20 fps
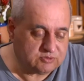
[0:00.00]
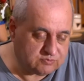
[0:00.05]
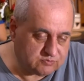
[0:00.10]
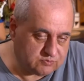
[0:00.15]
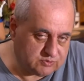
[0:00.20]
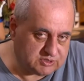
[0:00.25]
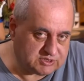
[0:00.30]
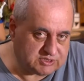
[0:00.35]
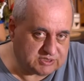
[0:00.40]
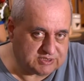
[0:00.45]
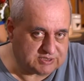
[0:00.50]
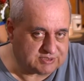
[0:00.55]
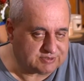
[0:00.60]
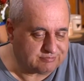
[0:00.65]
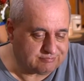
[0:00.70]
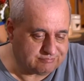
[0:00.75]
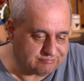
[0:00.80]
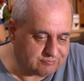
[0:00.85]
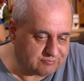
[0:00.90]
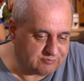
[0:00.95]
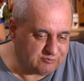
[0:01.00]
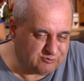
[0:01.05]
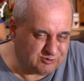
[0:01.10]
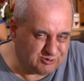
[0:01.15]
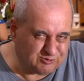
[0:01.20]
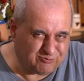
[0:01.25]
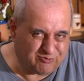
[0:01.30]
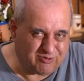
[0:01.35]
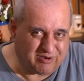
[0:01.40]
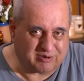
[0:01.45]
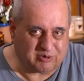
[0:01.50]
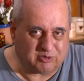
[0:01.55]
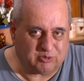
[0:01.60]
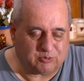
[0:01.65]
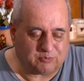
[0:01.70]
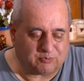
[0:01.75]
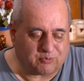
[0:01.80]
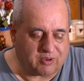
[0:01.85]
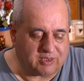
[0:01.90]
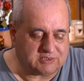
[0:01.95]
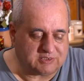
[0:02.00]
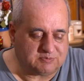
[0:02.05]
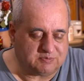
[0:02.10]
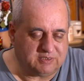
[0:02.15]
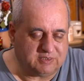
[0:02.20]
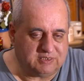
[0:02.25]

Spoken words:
which is a very good price.